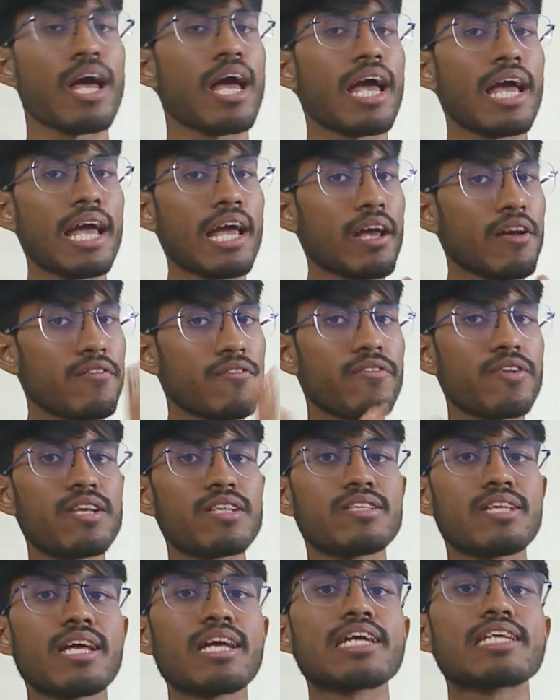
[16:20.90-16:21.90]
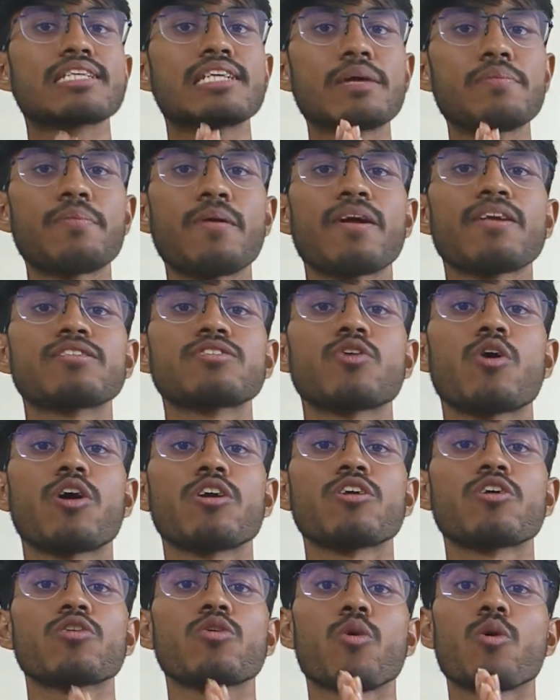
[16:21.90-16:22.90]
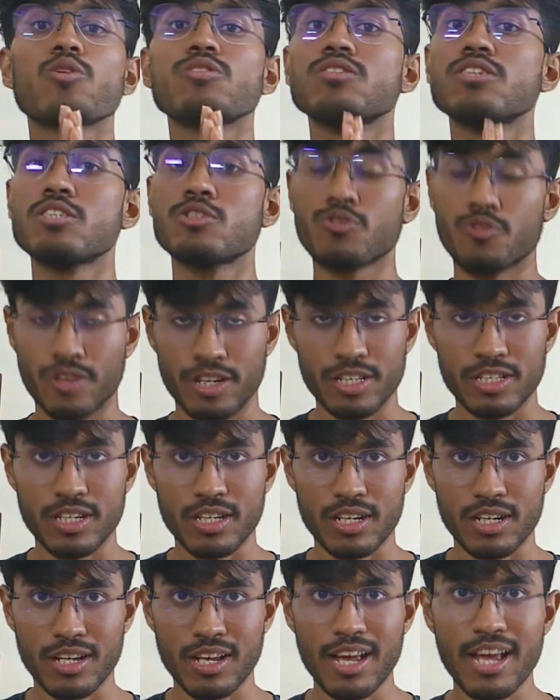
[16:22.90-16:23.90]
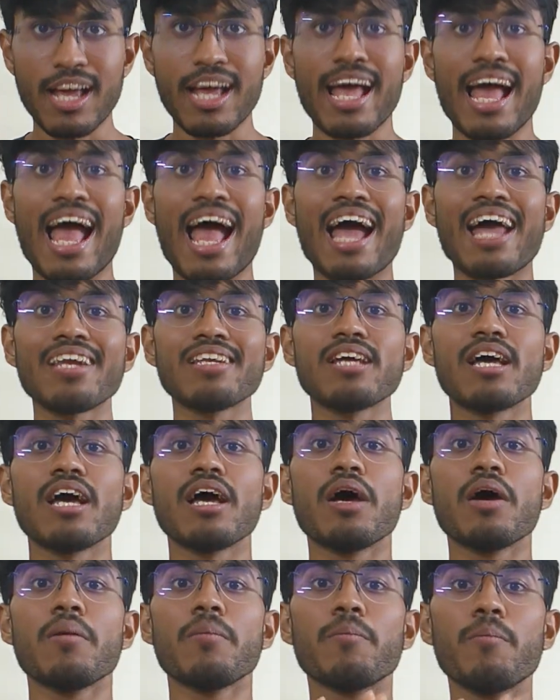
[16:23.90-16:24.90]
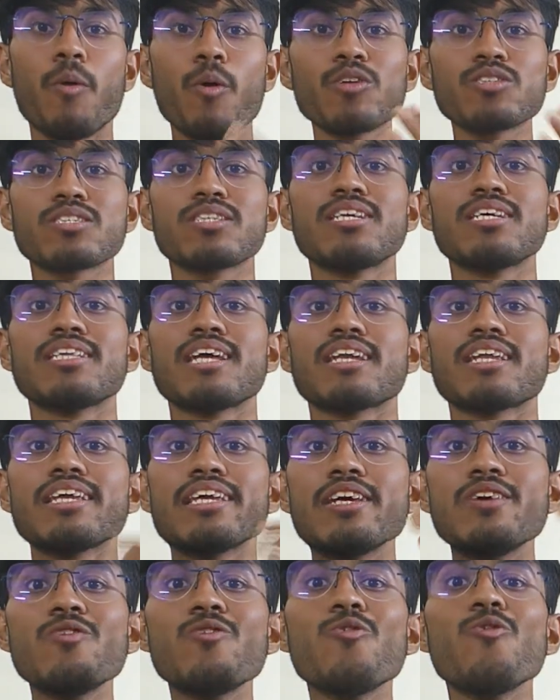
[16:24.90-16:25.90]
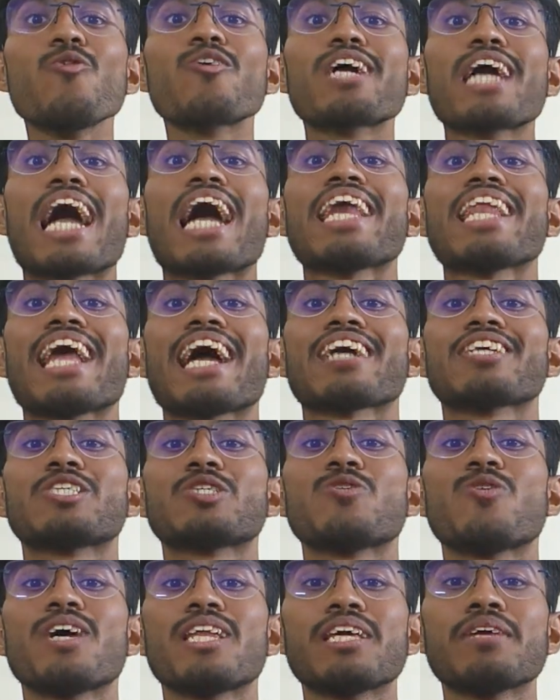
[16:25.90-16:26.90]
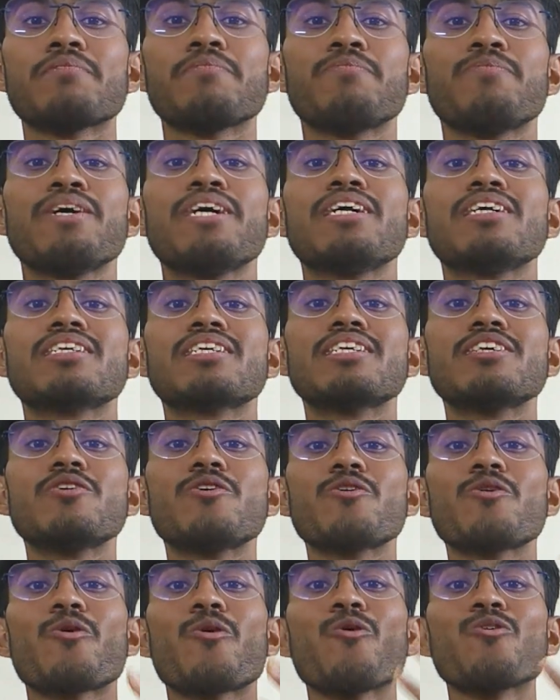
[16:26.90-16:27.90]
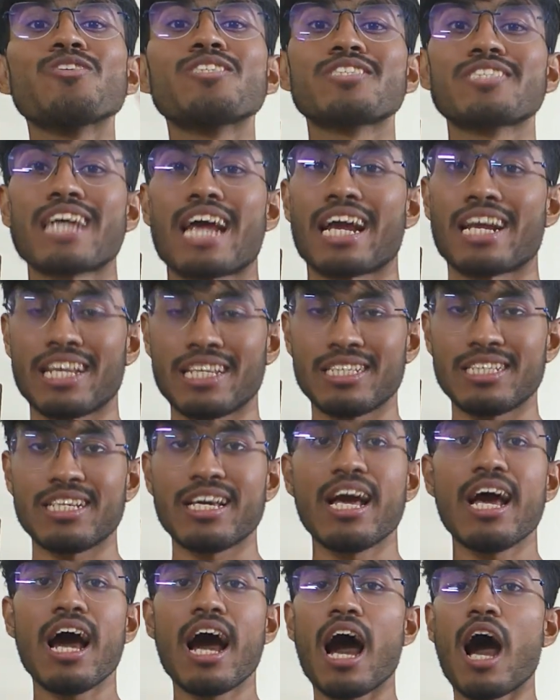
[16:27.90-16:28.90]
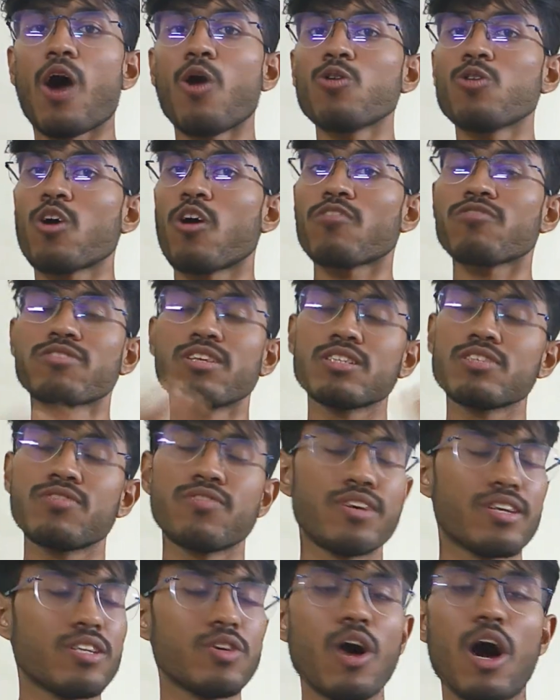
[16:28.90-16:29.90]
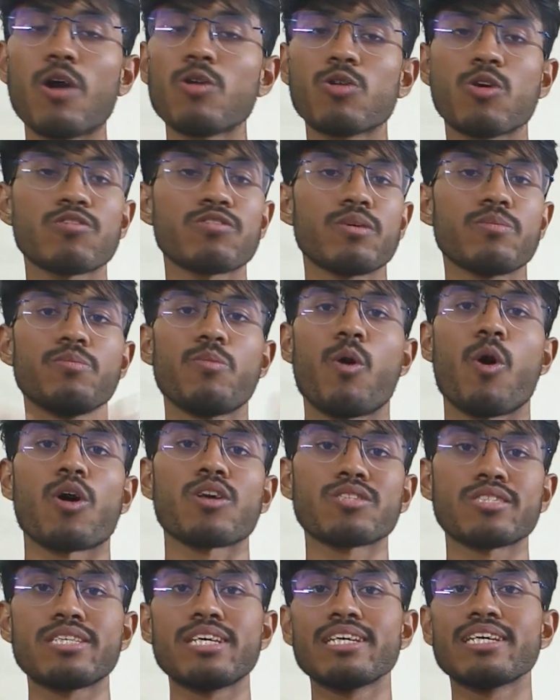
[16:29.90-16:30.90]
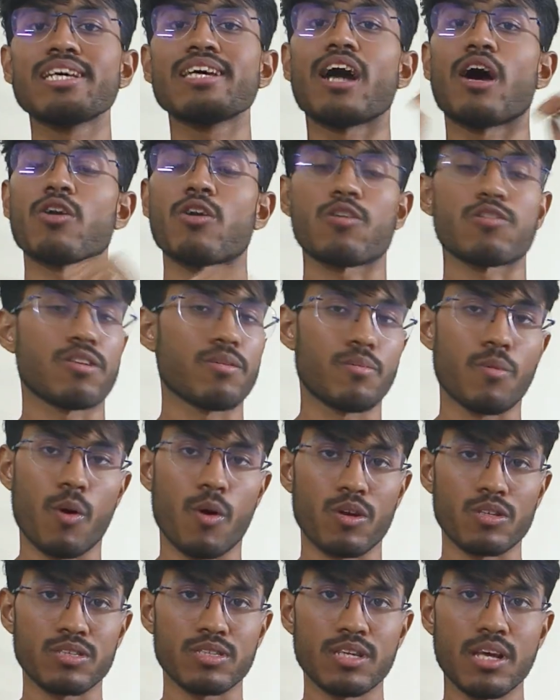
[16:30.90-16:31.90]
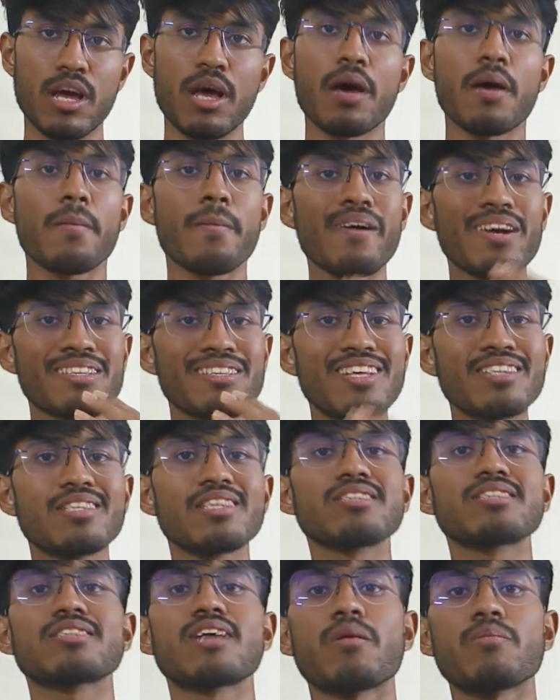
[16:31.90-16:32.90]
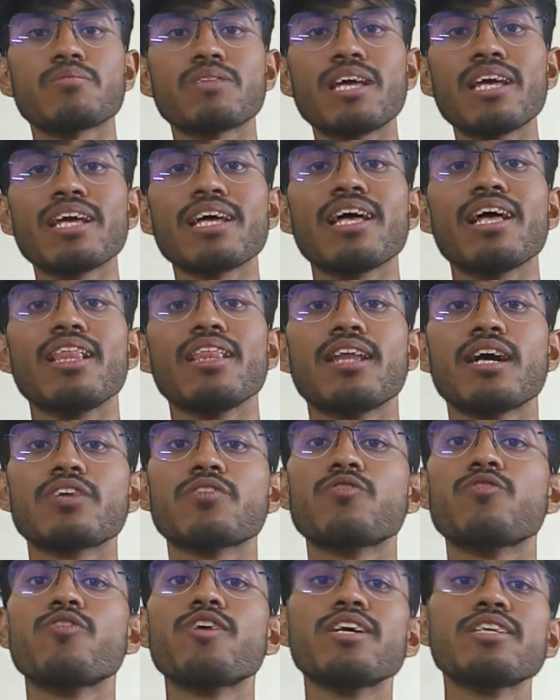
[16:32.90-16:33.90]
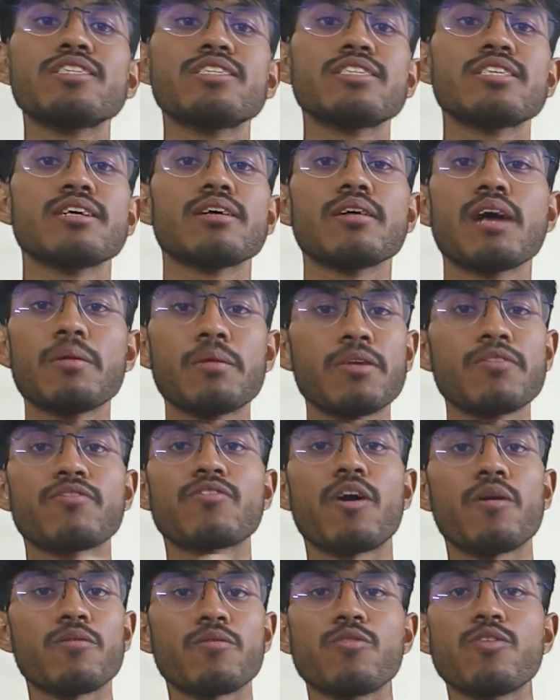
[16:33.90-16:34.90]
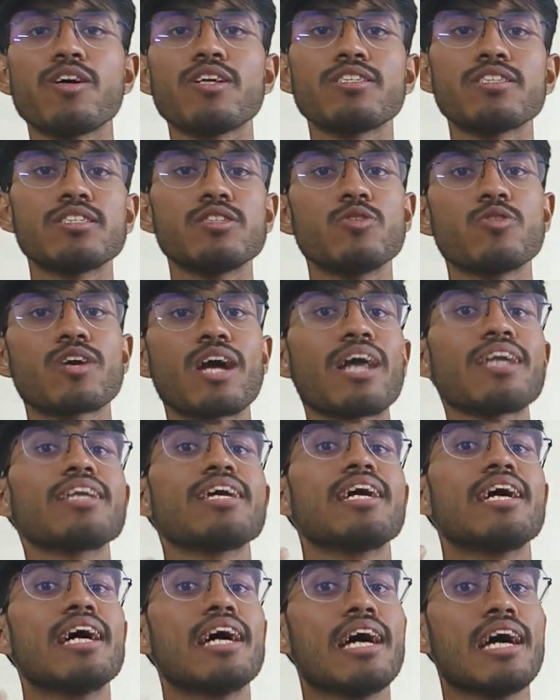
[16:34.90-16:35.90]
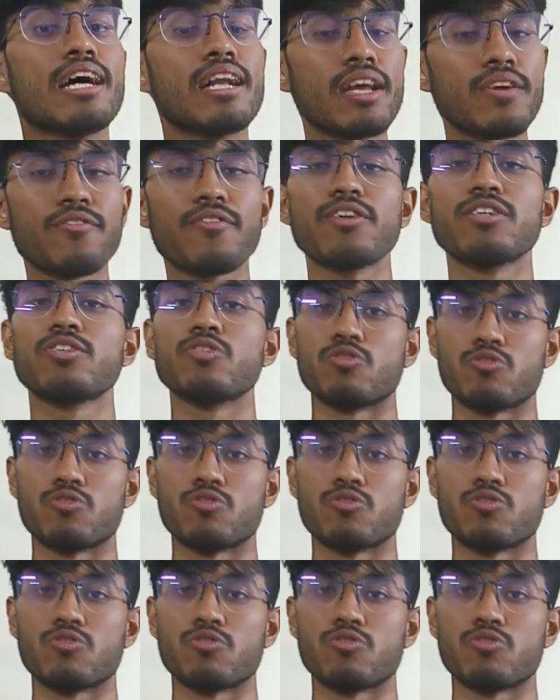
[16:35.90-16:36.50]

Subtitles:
Everything depends on your own situation. And mostly that you can actually build your own strategy out of this video, out of the box, thinking out of the box. But this is something at which, I mean, from which you can refer to.